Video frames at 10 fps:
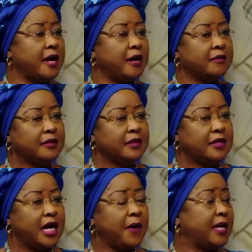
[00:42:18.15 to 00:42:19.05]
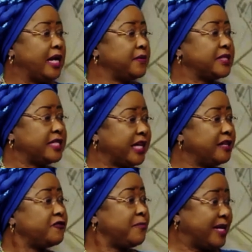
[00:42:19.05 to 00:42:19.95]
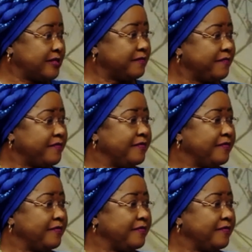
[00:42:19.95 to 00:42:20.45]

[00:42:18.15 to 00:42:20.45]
our land was taken from us.